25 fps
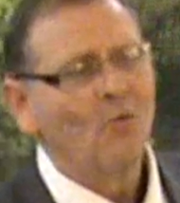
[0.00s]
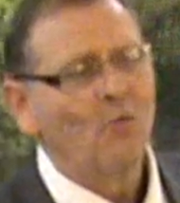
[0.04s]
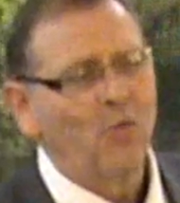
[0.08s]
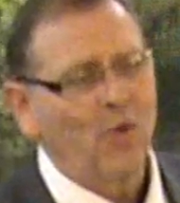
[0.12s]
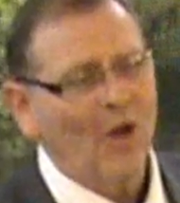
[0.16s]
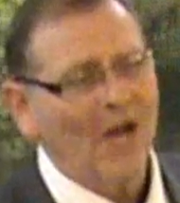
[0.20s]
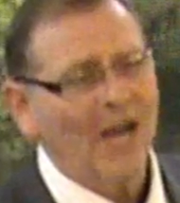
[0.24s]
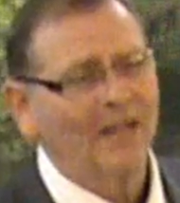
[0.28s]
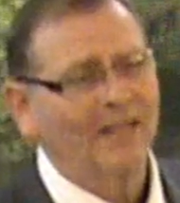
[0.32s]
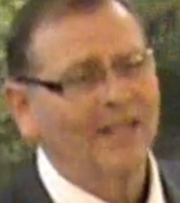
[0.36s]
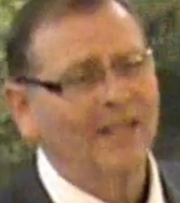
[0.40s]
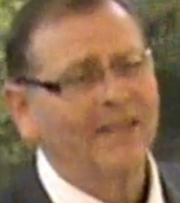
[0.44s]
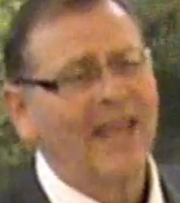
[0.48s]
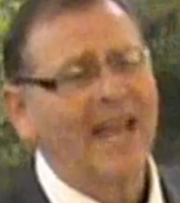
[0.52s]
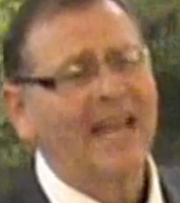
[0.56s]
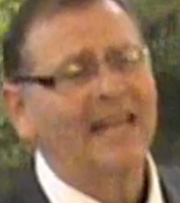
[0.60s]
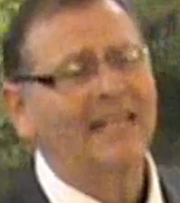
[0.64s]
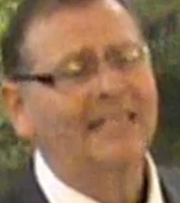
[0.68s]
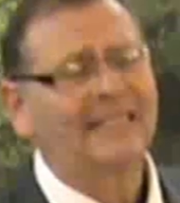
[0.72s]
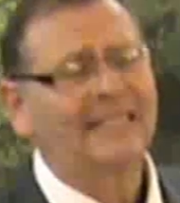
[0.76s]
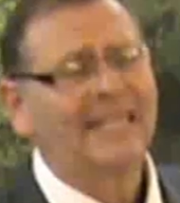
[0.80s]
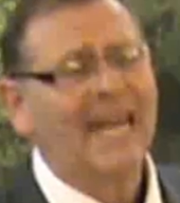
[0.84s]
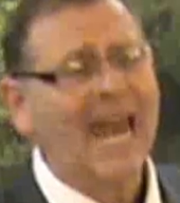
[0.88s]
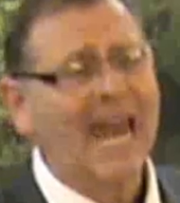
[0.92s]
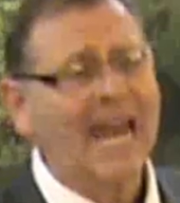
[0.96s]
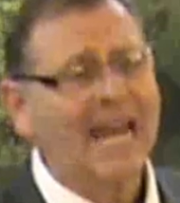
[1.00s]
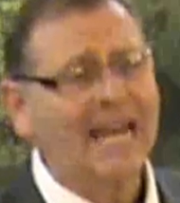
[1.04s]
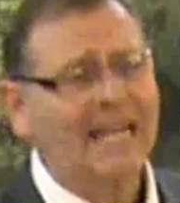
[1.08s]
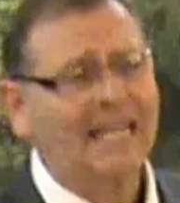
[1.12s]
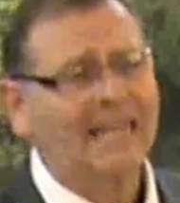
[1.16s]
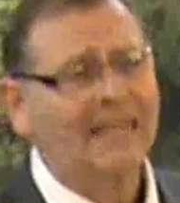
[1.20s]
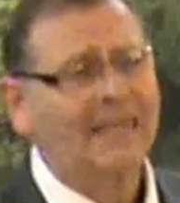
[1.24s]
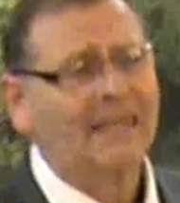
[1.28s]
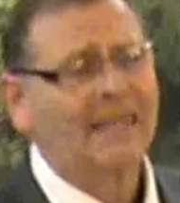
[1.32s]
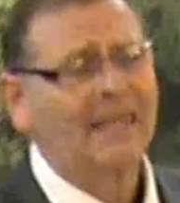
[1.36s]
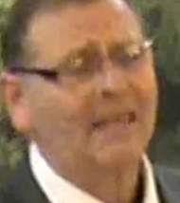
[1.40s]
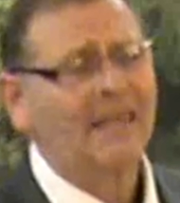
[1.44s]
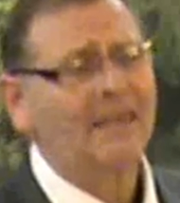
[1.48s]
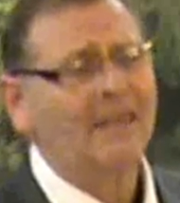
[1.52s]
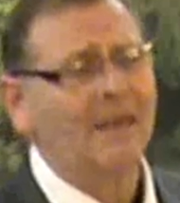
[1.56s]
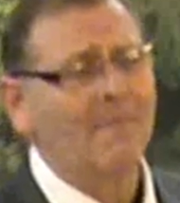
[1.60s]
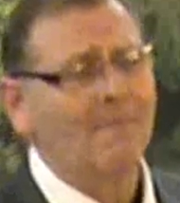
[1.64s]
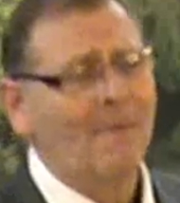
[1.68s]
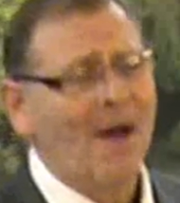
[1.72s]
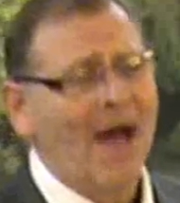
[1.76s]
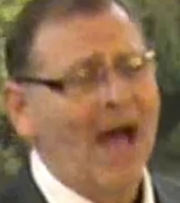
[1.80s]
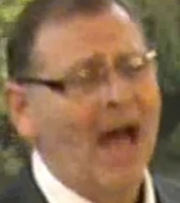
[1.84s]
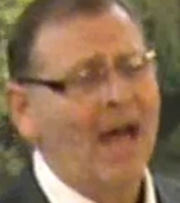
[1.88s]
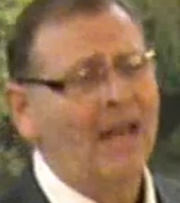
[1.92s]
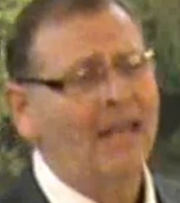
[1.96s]
where did they take the
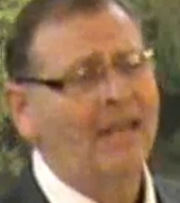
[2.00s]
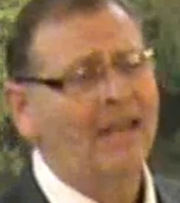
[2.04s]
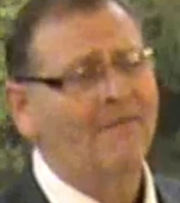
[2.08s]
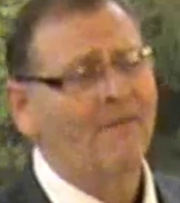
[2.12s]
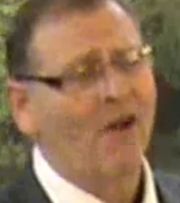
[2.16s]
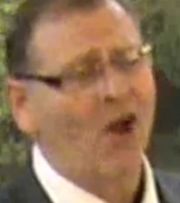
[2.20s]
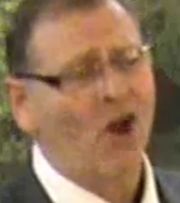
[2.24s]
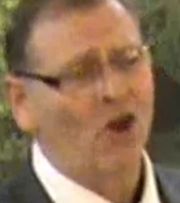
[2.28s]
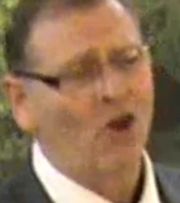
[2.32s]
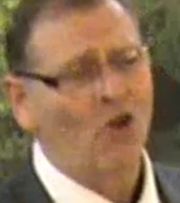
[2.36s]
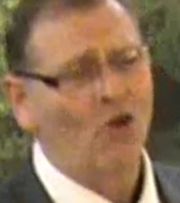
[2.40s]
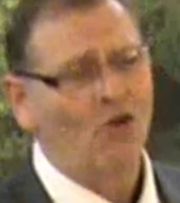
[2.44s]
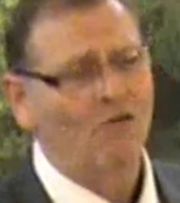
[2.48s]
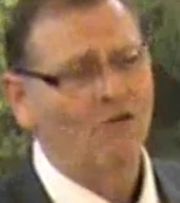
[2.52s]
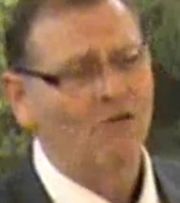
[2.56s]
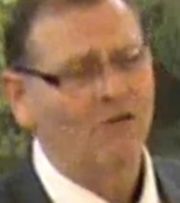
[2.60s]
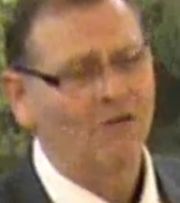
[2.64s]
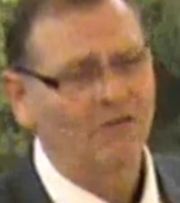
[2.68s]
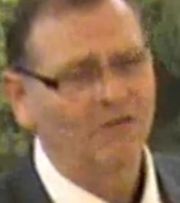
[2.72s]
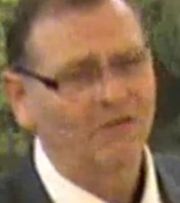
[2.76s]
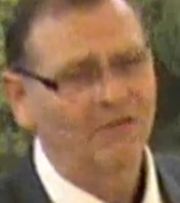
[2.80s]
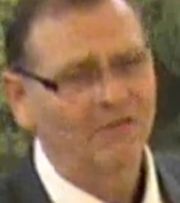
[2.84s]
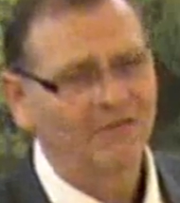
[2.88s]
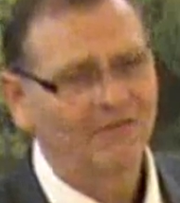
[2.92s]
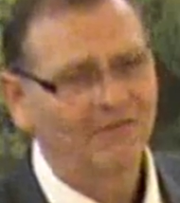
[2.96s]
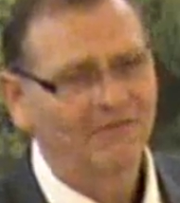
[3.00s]
body of our Lord?